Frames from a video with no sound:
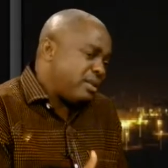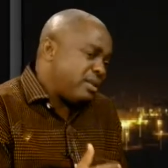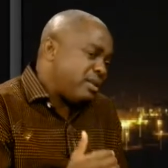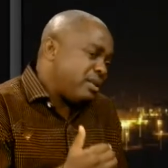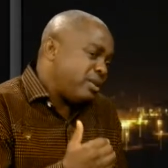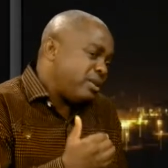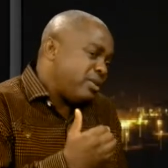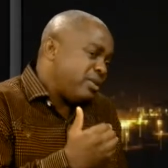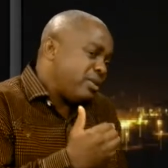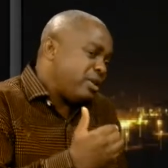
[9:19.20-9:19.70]

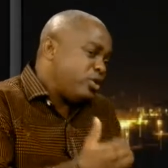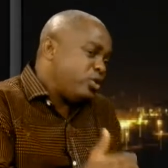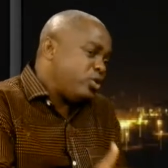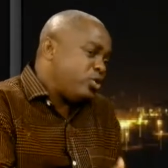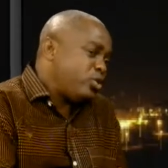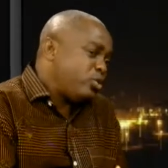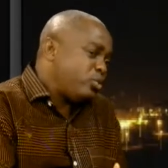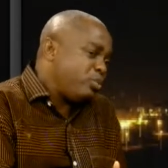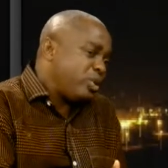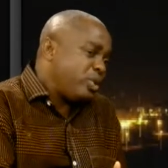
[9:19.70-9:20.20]
there
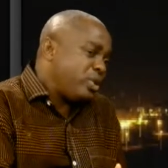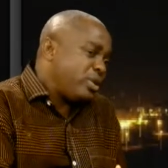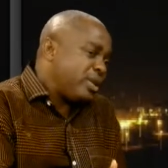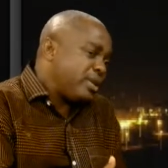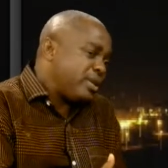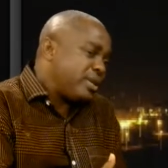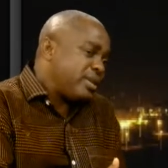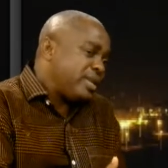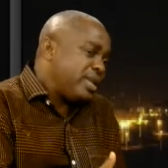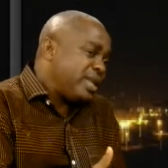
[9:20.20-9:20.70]
should be
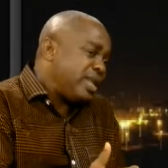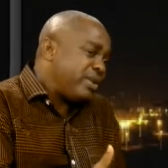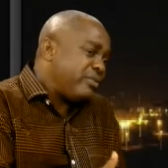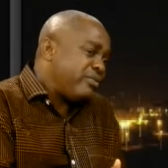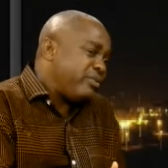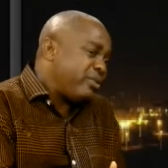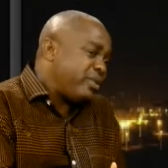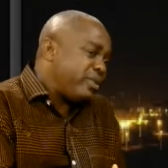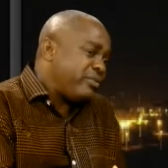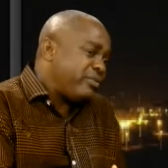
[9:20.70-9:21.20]
that
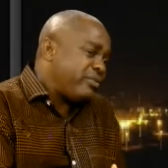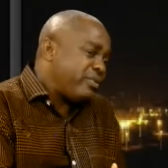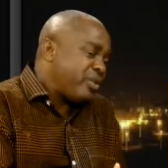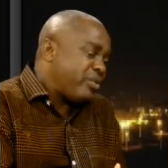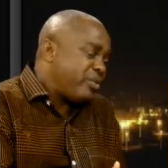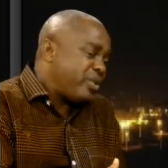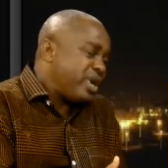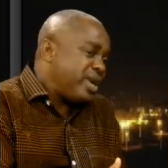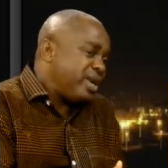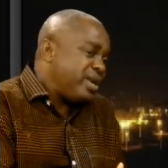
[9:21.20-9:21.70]
level of
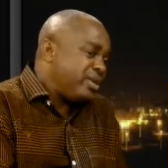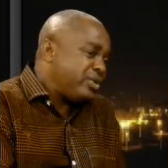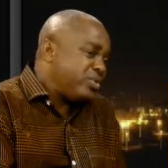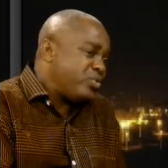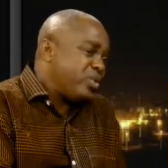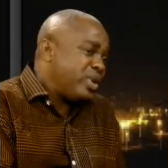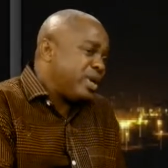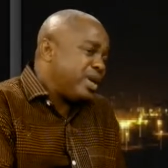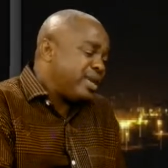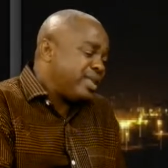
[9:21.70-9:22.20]
awareness
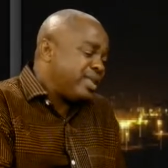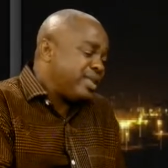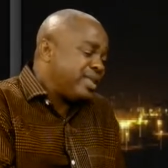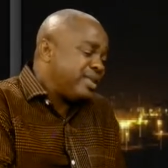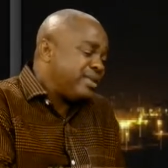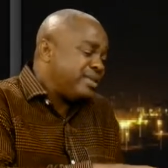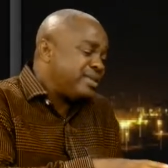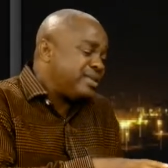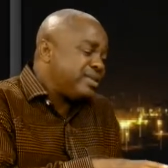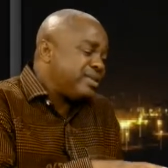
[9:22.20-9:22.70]
where
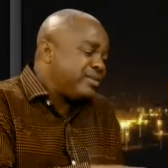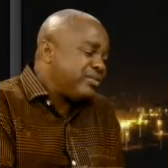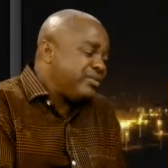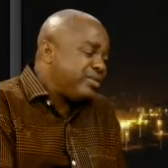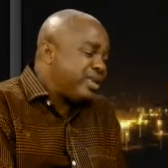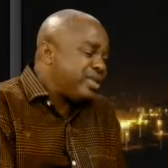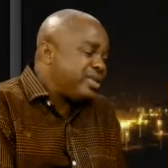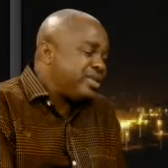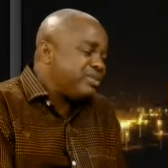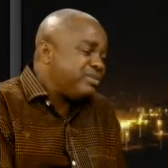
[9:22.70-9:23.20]
these
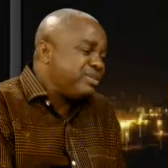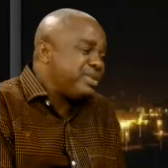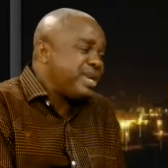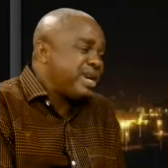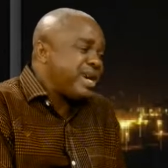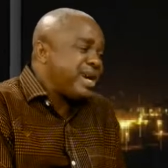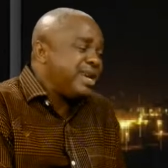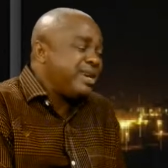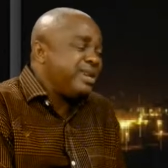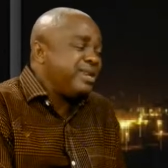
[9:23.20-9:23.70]
victims
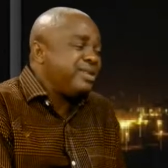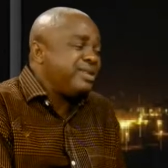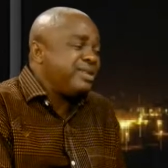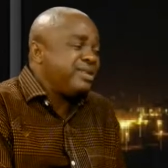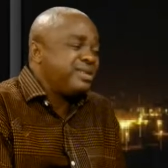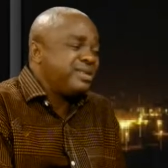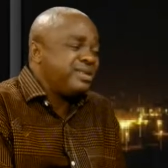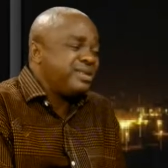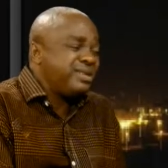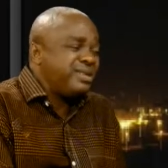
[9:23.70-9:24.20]
are
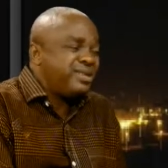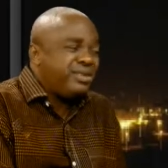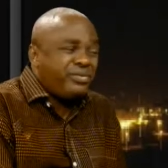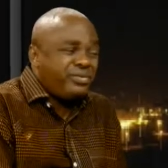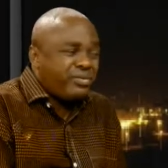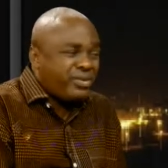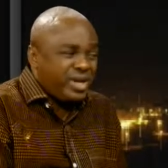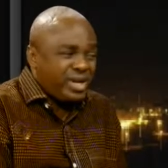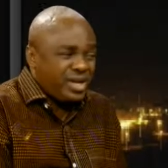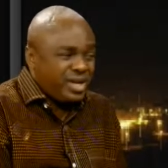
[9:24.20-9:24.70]
handled
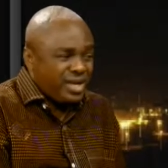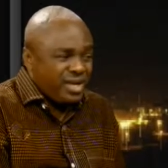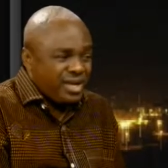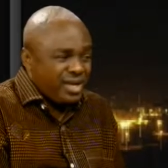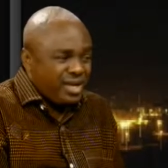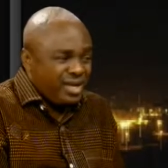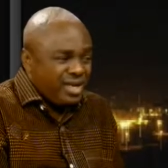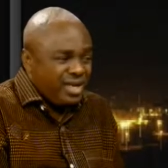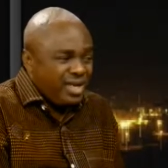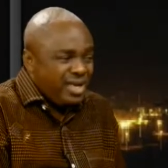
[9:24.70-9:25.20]
differently.
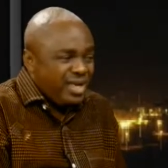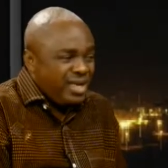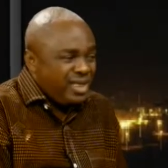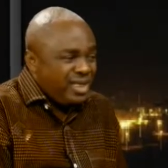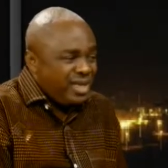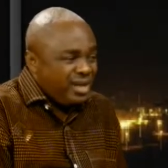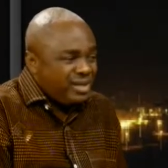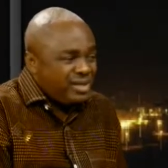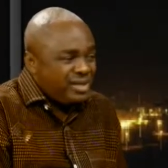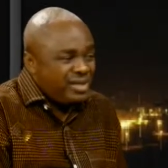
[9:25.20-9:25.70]

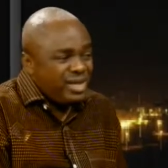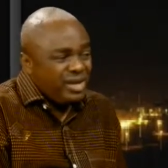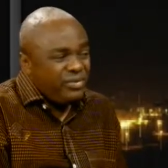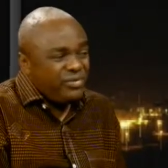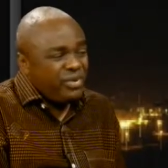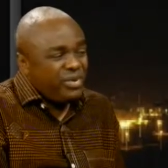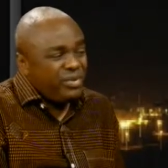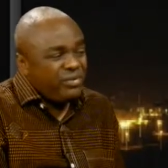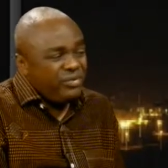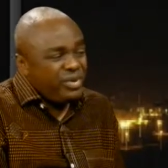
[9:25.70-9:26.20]
There is need
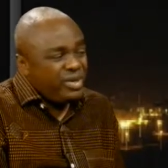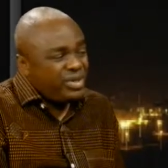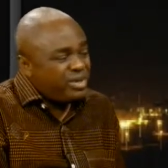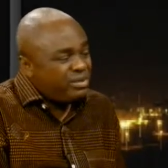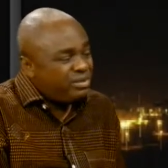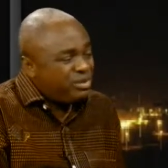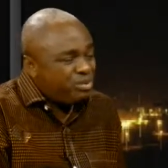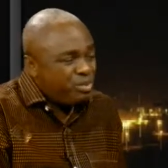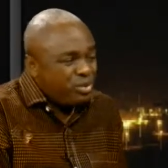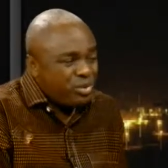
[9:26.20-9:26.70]
for the
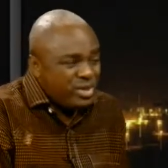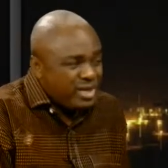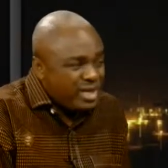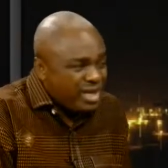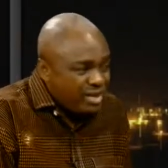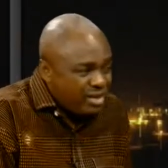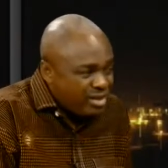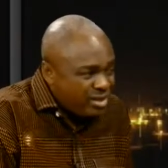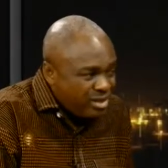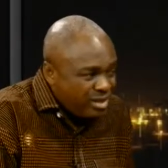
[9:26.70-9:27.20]
victim's
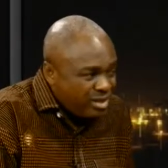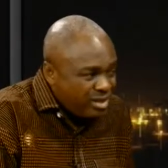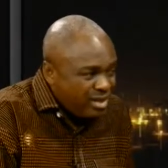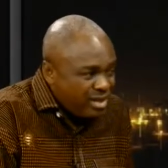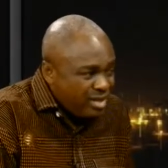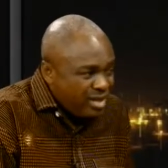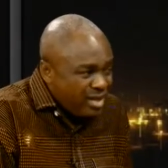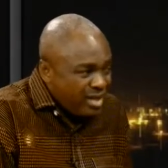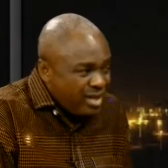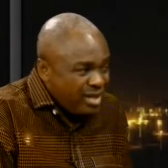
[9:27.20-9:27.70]
protection.
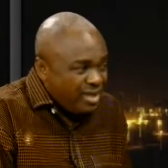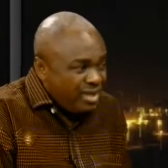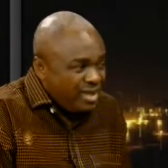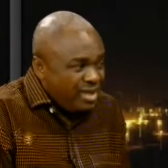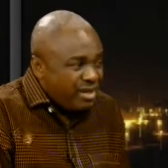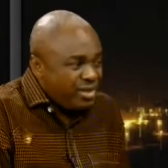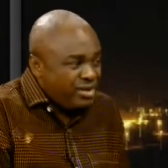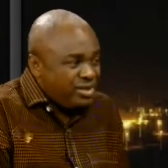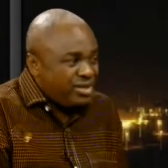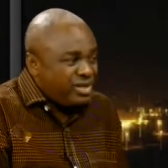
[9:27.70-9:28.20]

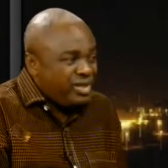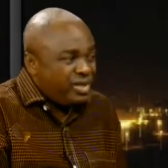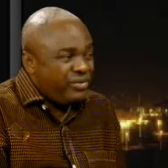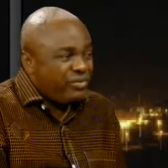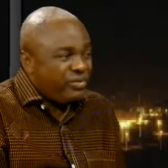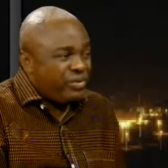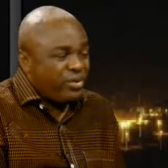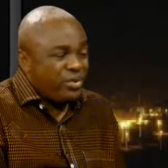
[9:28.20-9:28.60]
There is need for